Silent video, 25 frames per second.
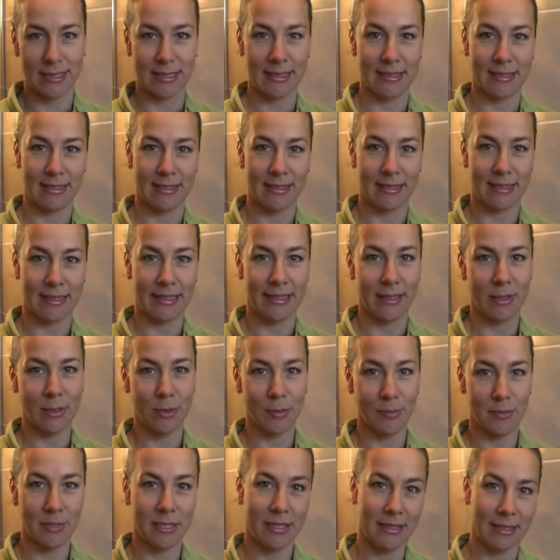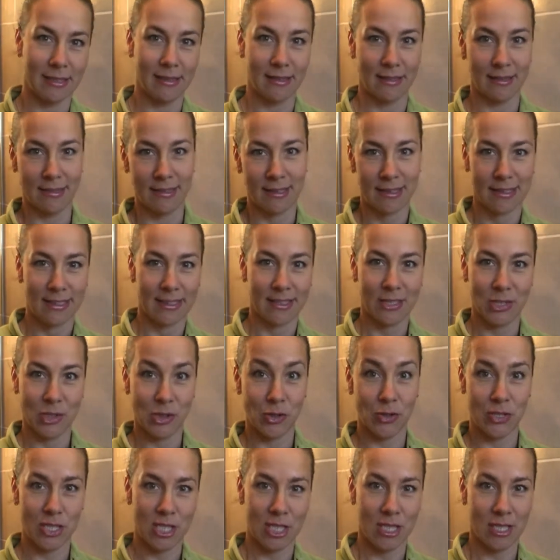I hope that I'll
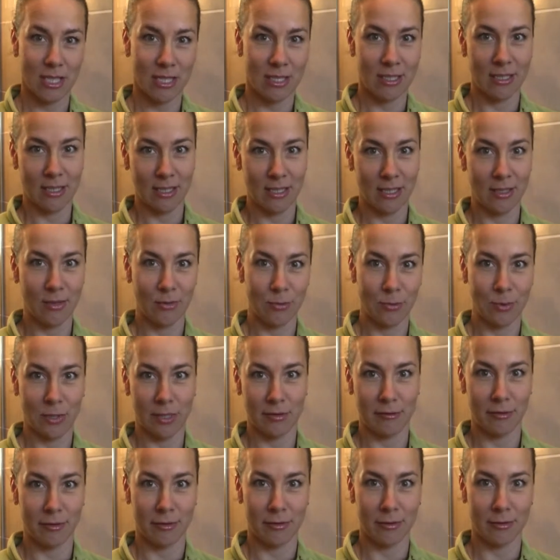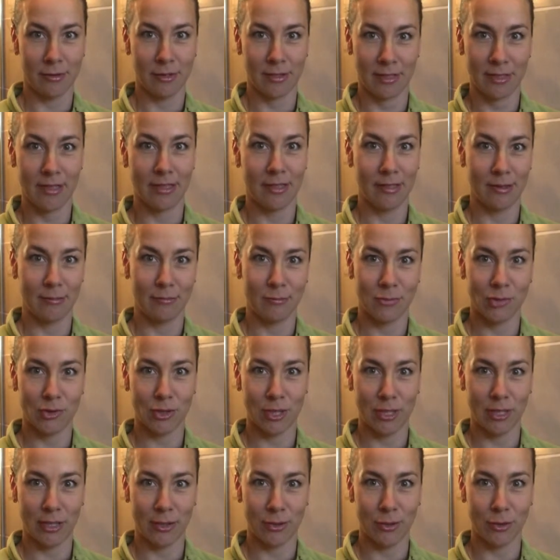succeed in whatever I'm
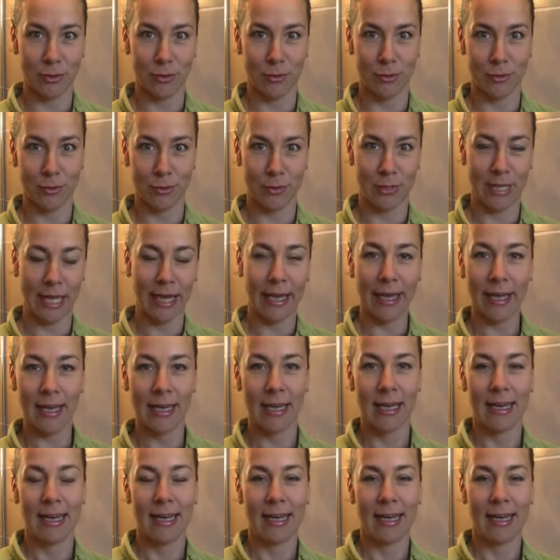trying to do today.